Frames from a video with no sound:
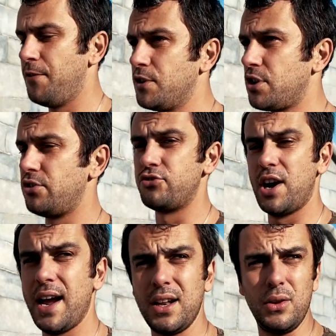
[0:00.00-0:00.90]
If you turn
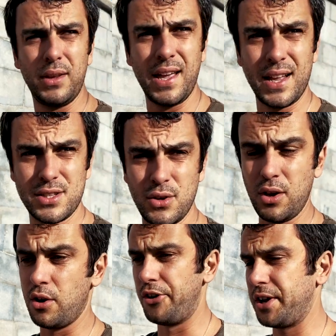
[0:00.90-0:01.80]
right, you'll get to
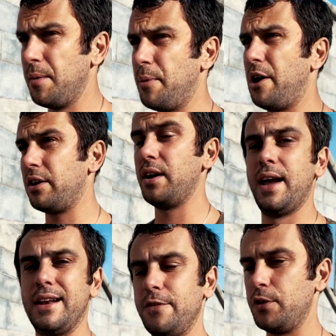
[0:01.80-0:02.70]
Gorky Park.
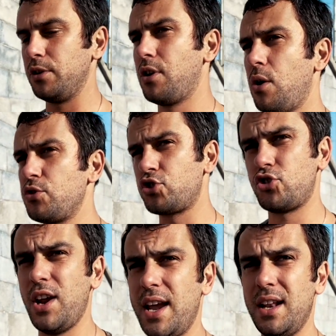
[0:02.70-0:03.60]
And if you go
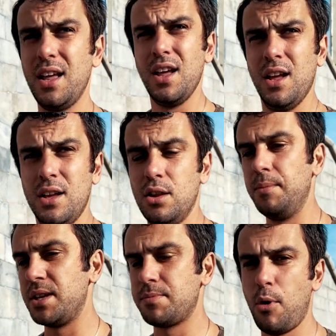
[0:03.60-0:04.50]
straight, you'll
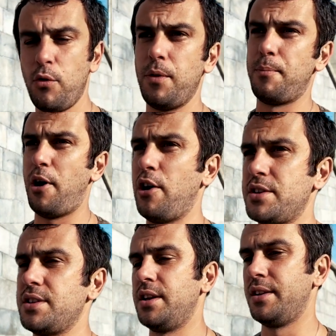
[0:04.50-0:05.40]
miss both the
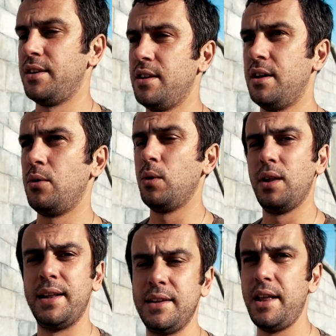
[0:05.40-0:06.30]
parks and uh,
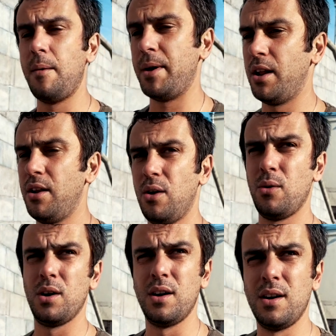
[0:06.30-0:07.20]
we'll end up, I don't know,
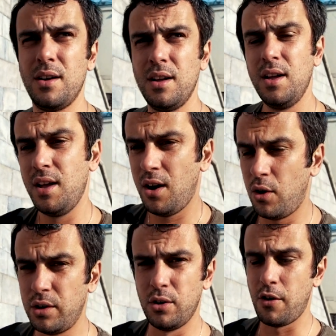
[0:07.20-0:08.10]
uh,
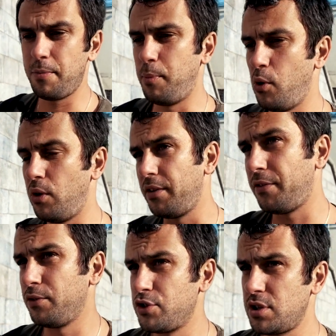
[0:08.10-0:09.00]
on a North Pole,
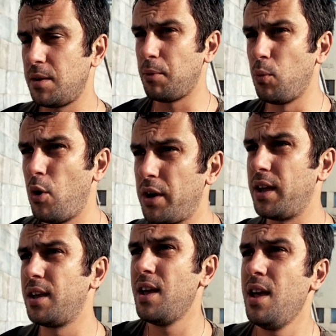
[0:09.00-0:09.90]
so we'll just keep on walking.